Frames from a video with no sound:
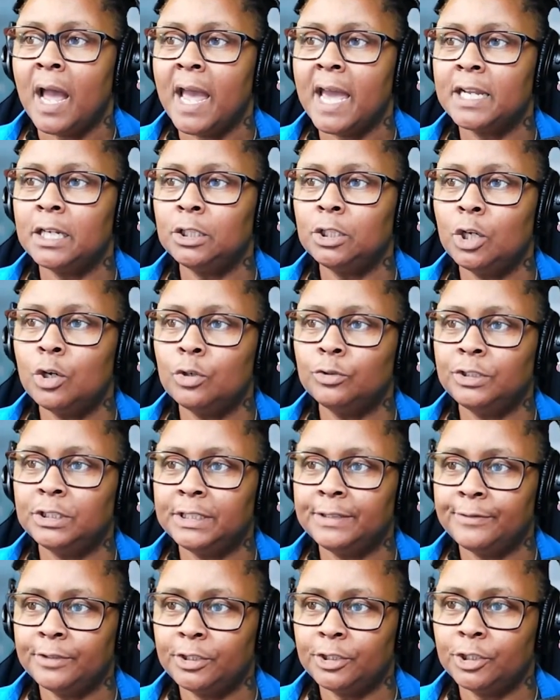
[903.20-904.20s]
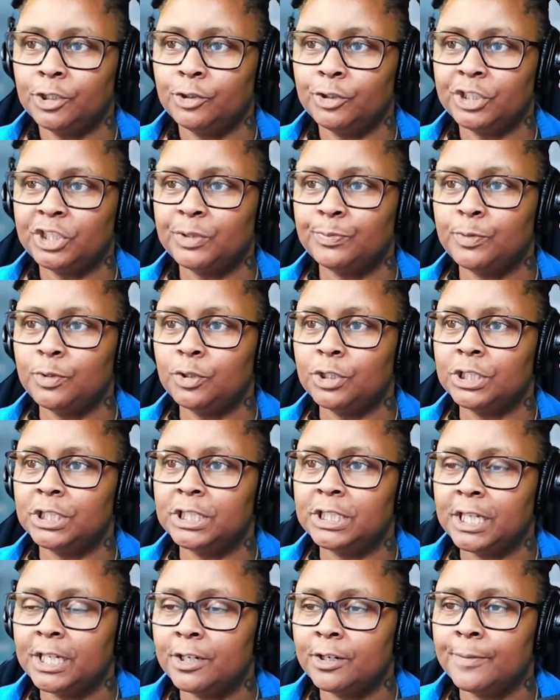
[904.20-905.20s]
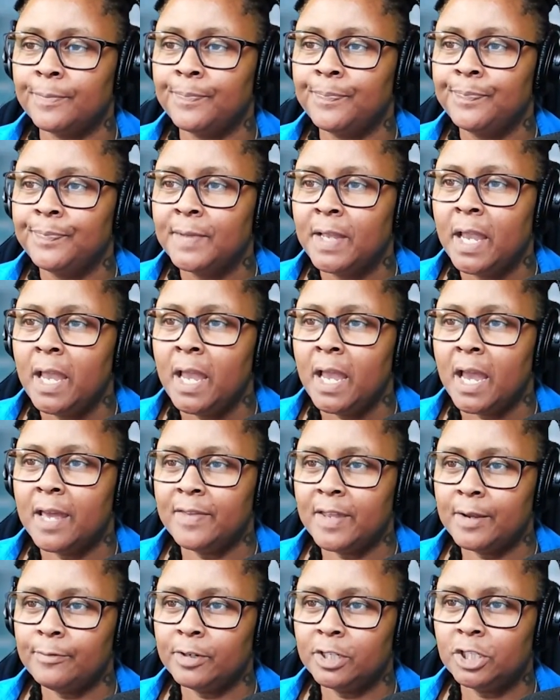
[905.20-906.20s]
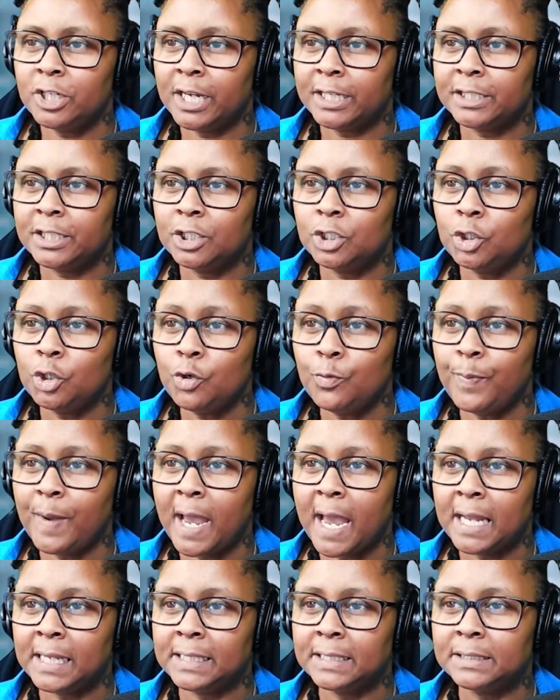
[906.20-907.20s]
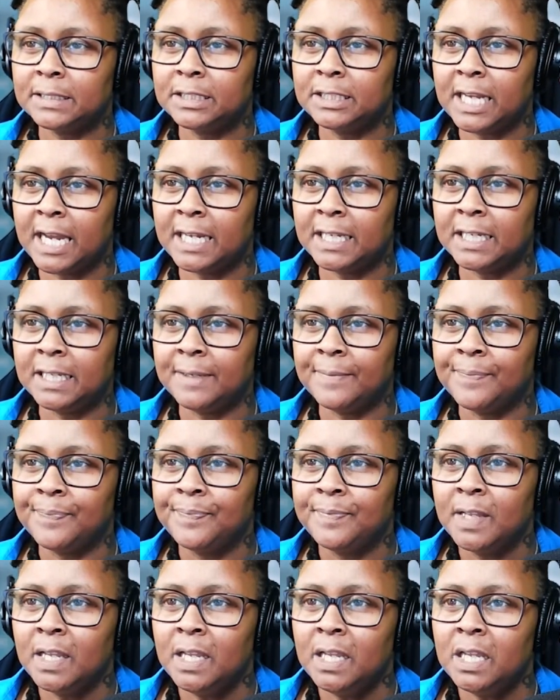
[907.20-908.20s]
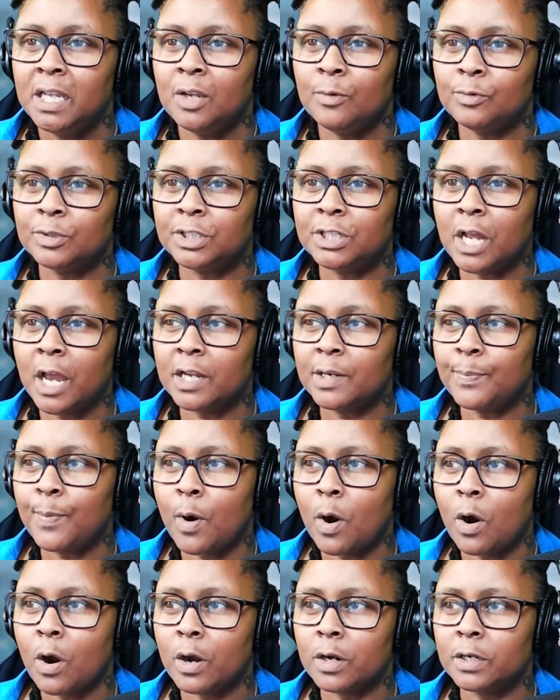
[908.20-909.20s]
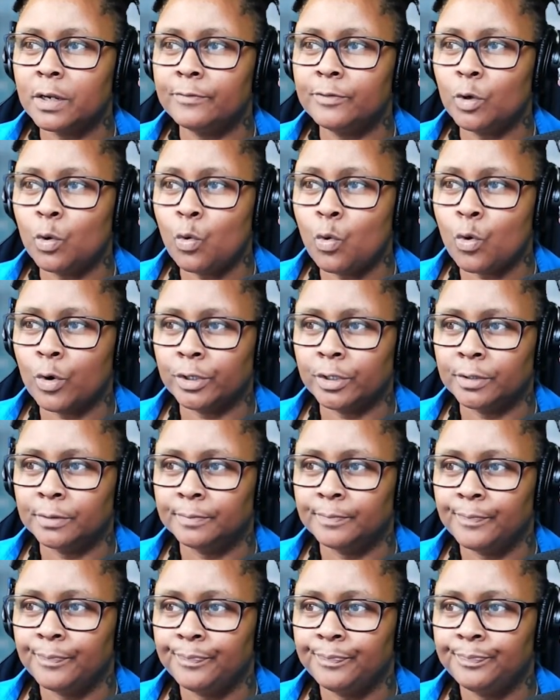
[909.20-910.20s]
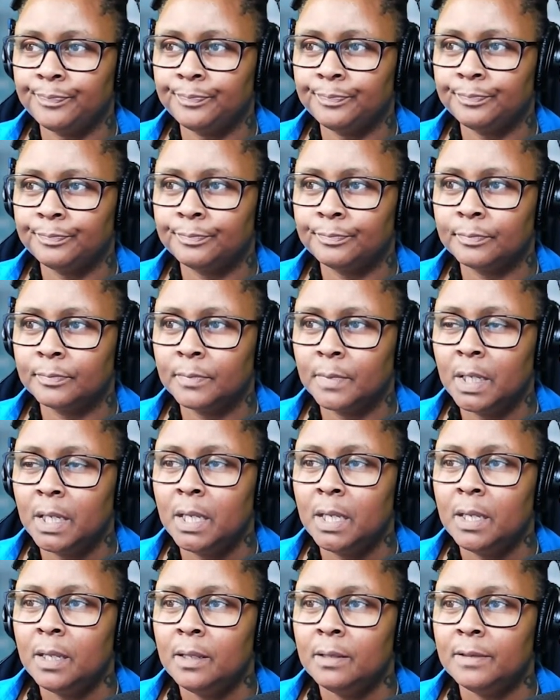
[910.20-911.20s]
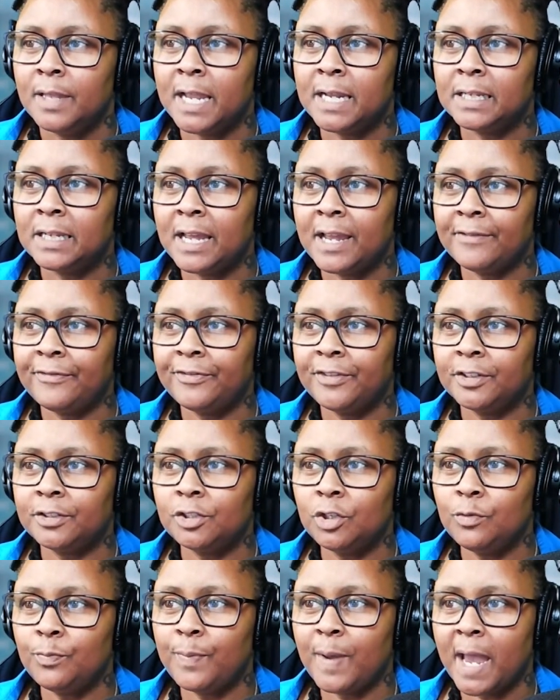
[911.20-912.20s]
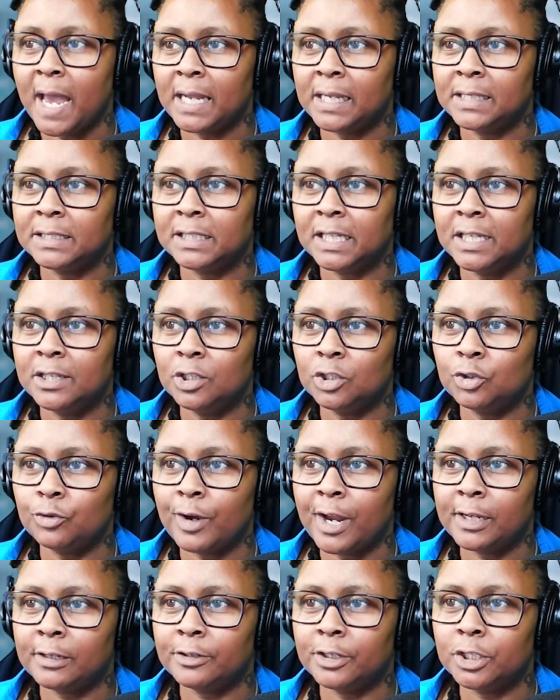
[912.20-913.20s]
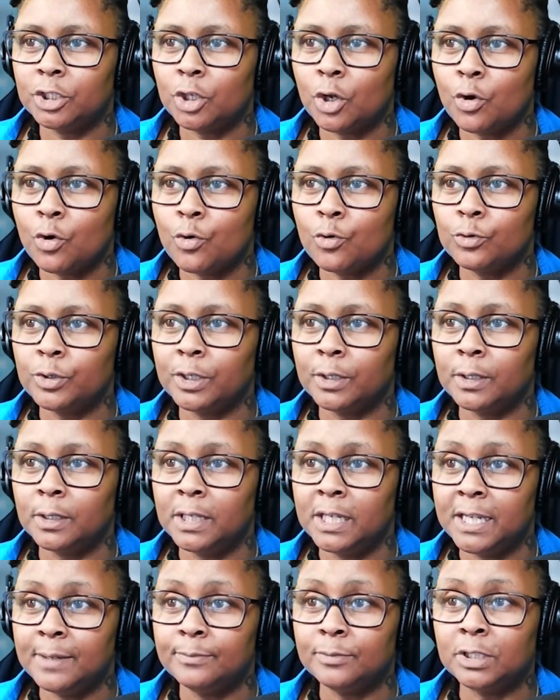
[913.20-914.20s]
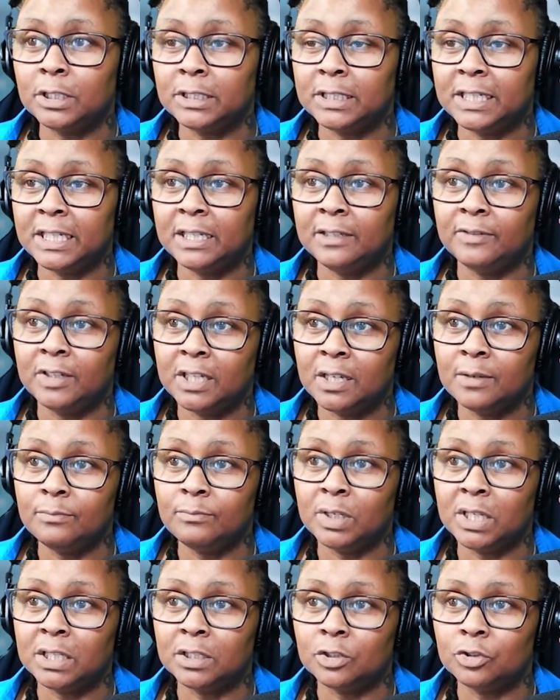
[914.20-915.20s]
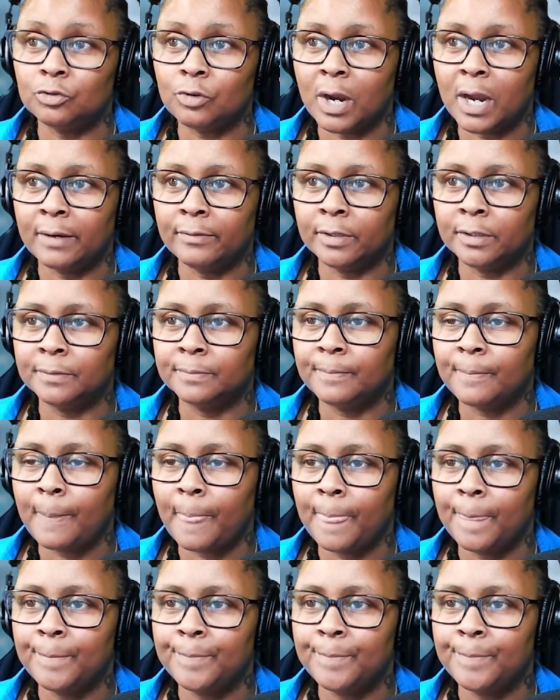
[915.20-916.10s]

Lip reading: I had a load delivered to the distribution center, and they rejected 2 pallets stating it was not a part of the order. They left the 2 pallets in the trailer and told him to leave, him being the driver.